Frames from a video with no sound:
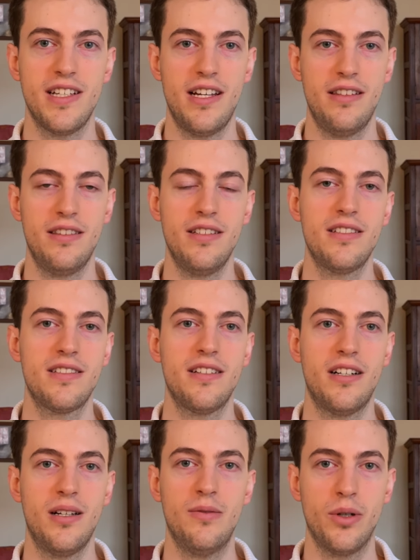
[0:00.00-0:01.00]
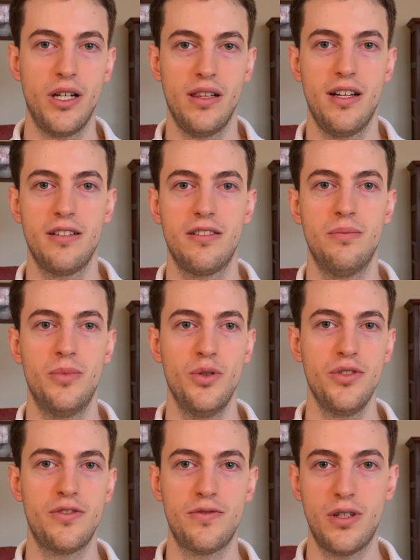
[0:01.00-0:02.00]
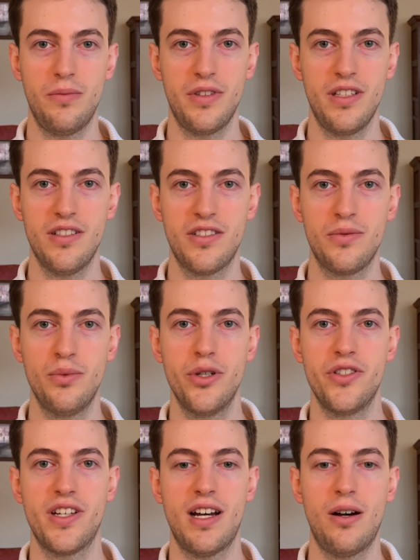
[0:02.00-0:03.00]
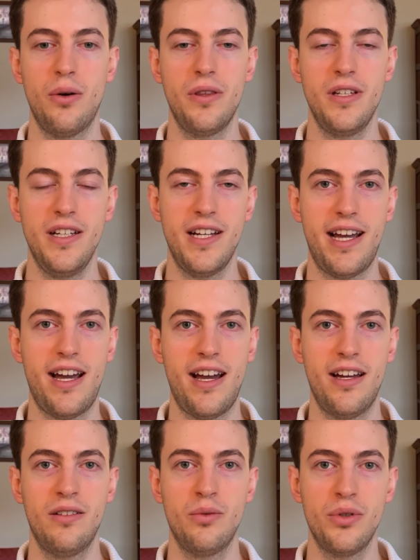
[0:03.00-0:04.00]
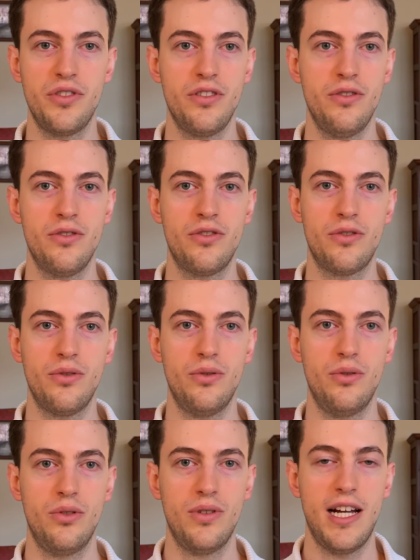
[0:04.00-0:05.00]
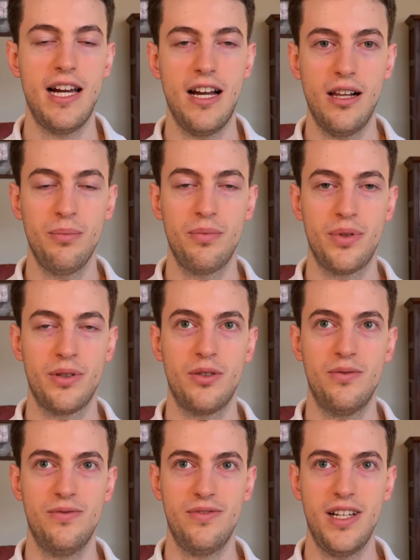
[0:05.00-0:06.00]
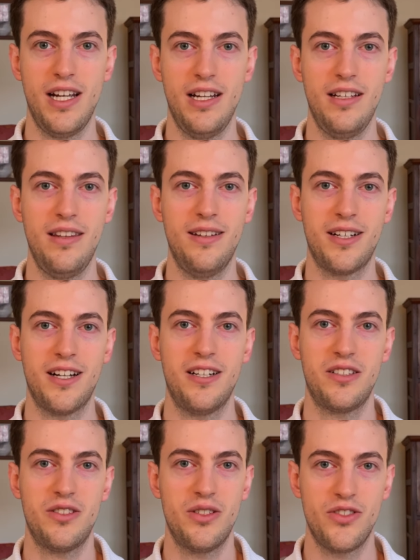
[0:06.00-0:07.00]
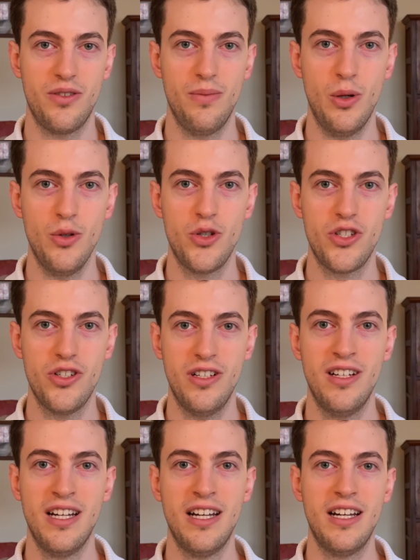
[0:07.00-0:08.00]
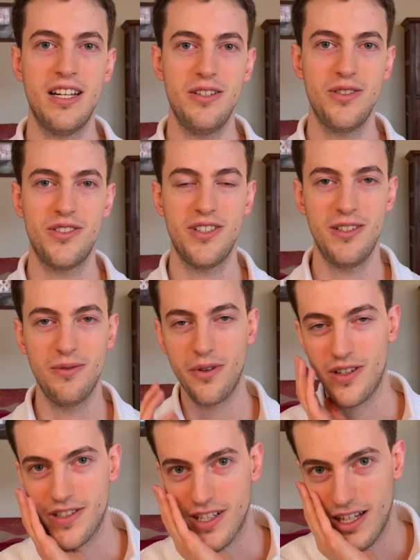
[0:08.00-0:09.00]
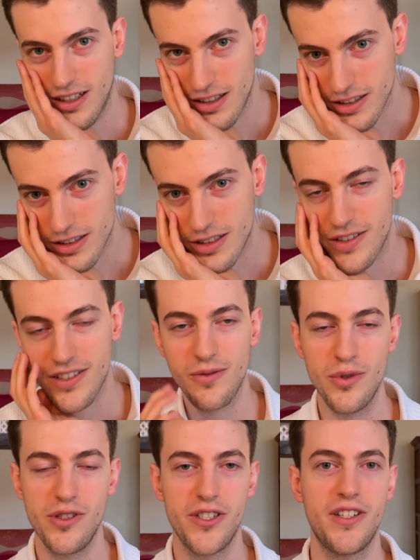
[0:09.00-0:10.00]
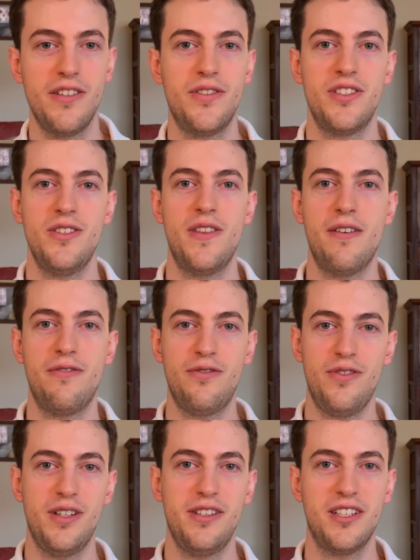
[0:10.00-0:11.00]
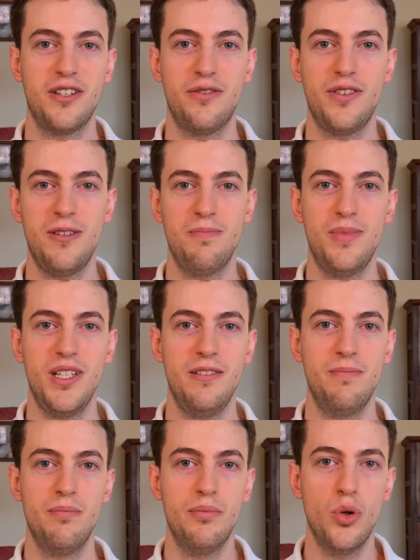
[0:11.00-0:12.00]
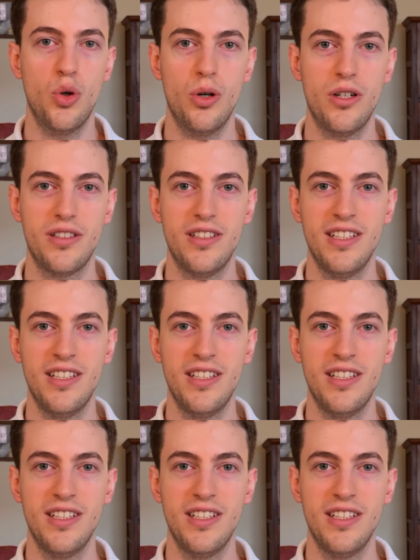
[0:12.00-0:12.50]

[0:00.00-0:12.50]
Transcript: And this time what I liked the most from this was how the hand was used to help convey the character's emotion. You see him with his hand like this, you really you see that feeling of him being bored,